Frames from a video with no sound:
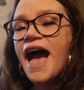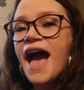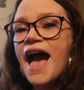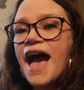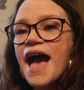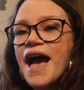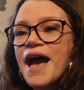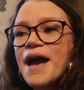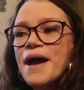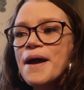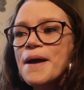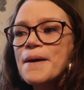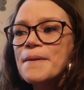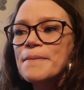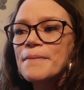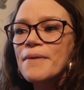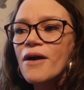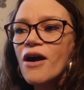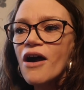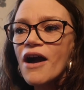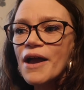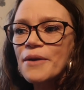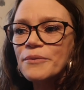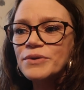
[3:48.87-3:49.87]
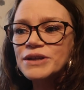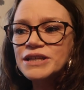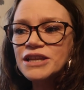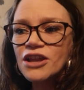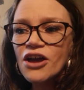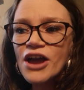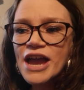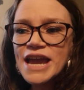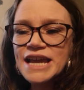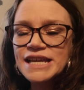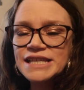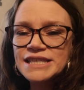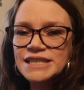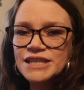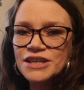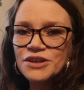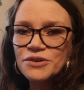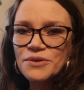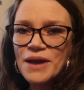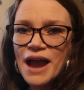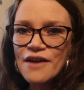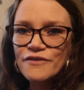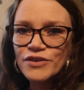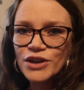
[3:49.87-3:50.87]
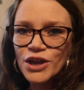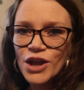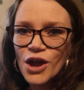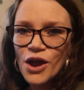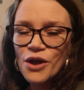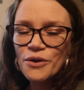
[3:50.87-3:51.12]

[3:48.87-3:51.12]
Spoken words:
I would like to have a go